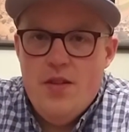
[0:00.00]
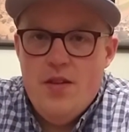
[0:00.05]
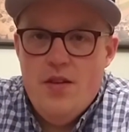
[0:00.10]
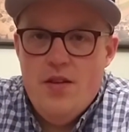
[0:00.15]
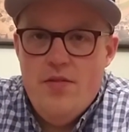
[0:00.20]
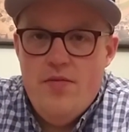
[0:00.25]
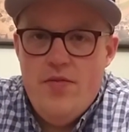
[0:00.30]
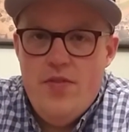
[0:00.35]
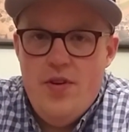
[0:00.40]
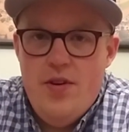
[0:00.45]

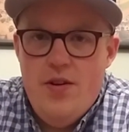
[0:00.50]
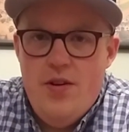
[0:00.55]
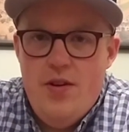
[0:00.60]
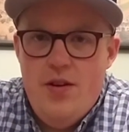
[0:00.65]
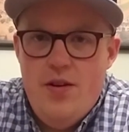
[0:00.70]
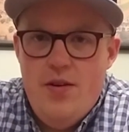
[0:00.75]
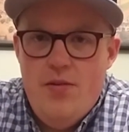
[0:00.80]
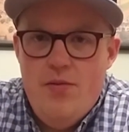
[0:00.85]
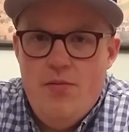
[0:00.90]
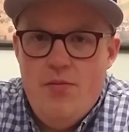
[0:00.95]

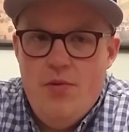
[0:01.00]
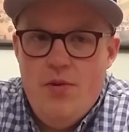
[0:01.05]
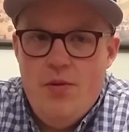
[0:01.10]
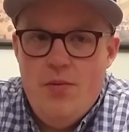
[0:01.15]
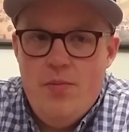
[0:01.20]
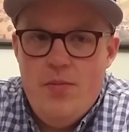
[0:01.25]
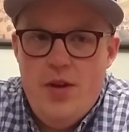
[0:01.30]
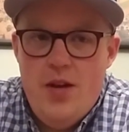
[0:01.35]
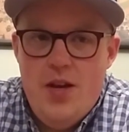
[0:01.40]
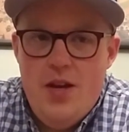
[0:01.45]
very well
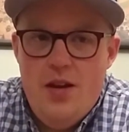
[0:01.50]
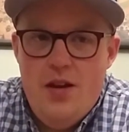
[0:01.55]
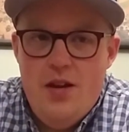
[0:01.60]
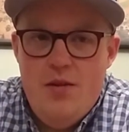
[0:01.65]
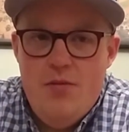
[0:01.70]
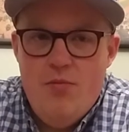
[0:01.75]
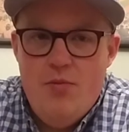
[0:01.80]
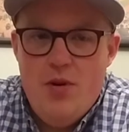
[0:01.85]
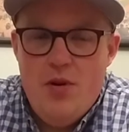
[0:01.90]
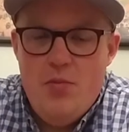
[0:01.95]
made
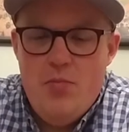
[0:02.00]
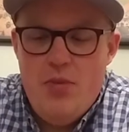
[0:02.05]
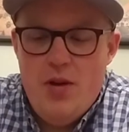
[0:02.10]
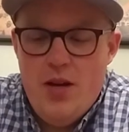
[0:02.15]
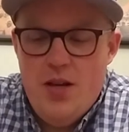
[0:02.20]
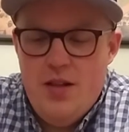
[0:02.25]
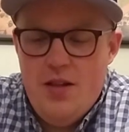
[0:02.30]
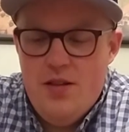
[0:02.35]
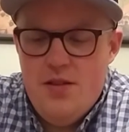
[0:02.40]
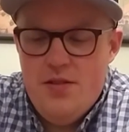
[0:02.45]
and well
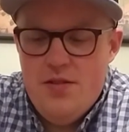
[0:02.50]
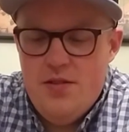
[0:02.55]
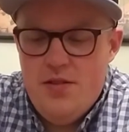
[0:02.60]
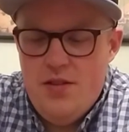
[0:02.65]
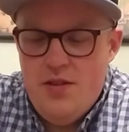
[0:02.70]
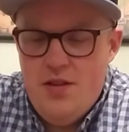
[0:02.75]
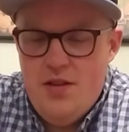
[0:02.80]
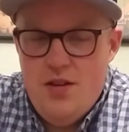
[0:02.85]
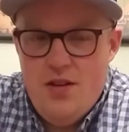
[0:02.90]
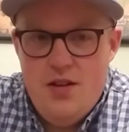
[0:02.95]
balanced,
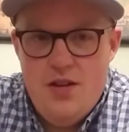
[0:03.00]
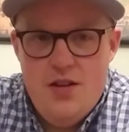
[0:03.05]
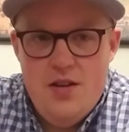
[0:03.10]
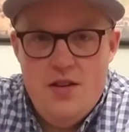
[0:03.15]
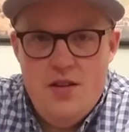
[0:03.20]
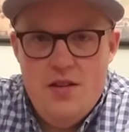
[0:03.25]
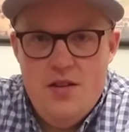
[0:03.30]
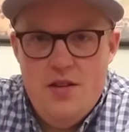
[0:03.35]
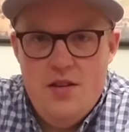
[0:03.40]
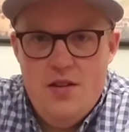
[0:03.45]

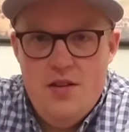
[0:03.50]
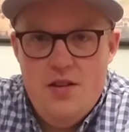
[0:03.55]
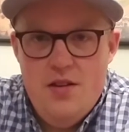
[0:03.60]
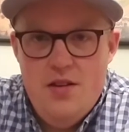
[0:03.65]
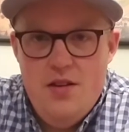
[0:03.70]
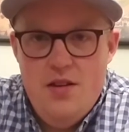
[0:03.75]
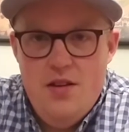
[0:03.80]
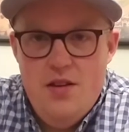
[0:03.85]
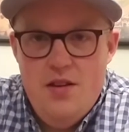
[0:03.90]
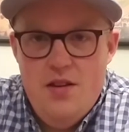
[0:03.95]
and
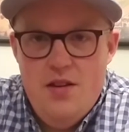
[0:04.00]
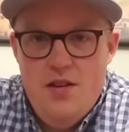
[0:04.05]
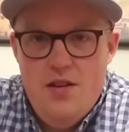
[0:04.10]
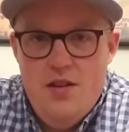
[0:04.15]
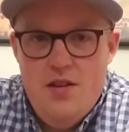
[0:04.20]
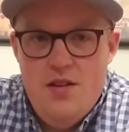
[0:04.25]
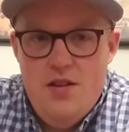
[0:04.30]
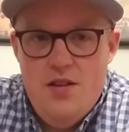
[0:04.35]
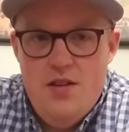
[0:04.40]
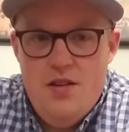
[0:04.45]

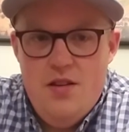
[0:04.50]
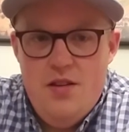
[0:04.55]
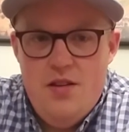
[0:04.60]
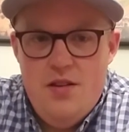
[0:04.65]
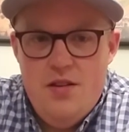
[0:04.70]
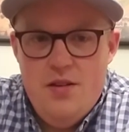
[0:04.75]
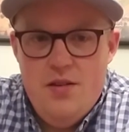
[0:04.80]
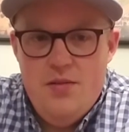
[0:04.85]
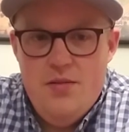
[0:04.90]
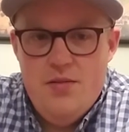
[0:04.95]

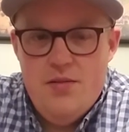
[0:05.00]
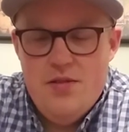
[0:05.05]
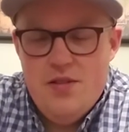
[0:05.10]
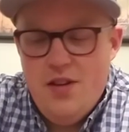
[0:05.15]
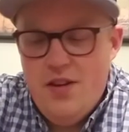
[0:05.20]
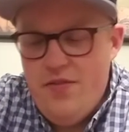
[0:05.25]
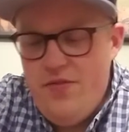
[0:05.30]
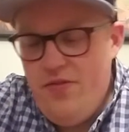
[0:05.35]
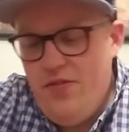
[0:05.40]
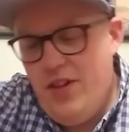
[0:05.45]
you know, it's
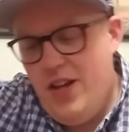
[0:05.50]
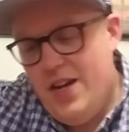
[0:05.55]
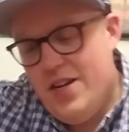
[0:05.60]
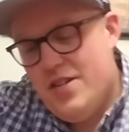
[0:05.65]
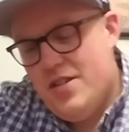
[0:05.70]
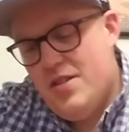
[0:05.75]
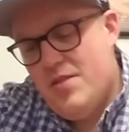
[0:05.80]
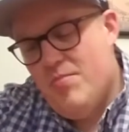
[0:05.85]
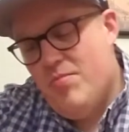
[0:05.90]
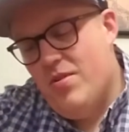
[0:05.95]
not
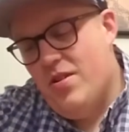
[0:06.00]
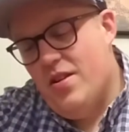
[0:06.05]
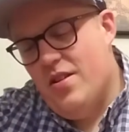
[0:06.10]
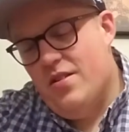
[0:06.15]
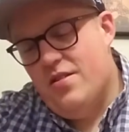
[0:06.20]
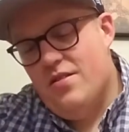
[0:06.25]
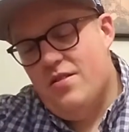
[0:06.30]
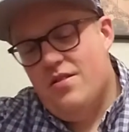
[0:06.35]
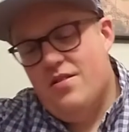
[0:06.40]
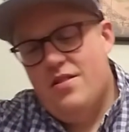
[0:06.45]
flashy, but
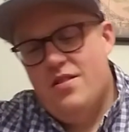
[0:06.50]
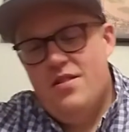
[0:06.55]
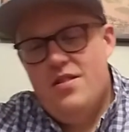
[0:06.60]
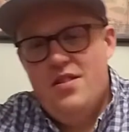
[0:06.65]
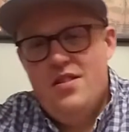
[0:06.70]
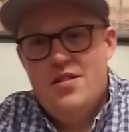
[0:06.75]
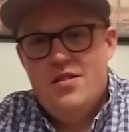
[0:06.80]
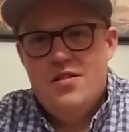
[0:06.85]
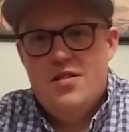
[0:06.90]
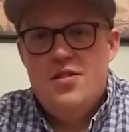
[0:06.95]
it's
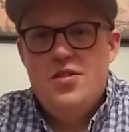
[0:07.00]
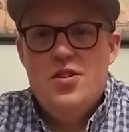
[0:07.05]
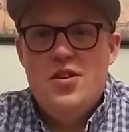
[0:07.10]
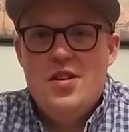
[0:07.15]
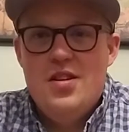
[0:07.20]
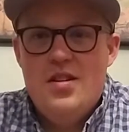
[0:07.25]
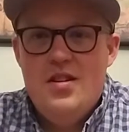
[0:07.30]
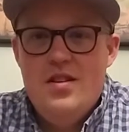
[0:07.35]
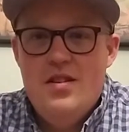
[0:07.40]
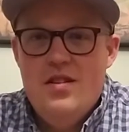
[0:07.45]

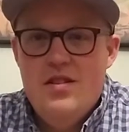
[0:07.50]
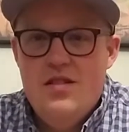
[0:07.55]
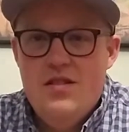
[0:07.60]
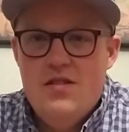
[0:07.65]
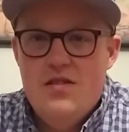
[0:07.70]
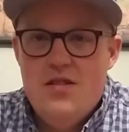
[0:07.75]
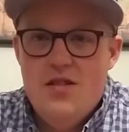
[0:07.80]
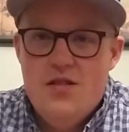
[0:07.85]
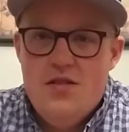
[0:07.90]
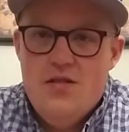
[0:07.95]
good.
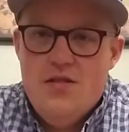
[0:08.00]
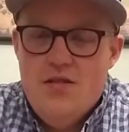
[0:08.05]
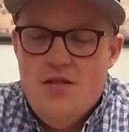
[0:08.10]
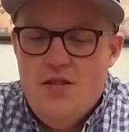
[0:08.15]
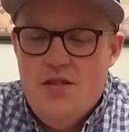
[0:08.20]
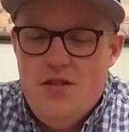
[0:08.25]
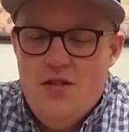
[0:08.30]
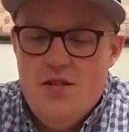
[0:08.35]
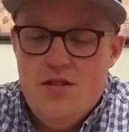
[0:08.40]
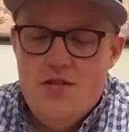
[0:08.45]
So
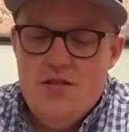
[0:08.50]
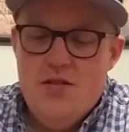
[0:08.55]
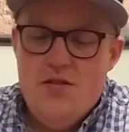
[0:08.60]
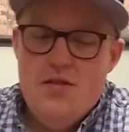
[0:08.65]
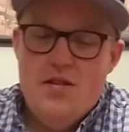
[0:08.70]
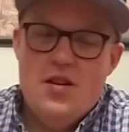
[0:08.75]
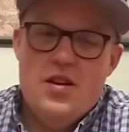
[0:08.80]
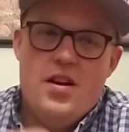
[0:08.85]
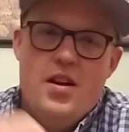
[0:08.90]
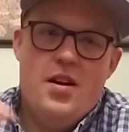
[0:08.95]
that's
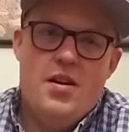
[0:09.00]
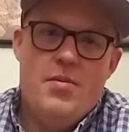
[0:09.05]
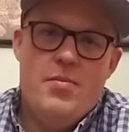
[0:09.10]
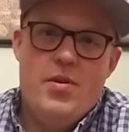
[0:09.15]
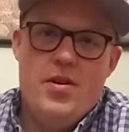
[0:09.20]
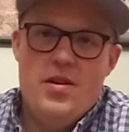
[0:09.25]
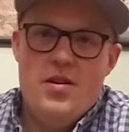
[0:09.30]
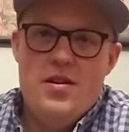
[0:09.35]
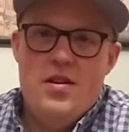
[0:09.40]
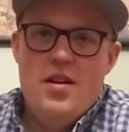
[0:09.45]
all I care
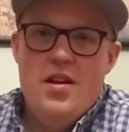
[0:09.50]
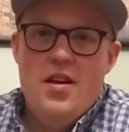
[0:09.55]
about. And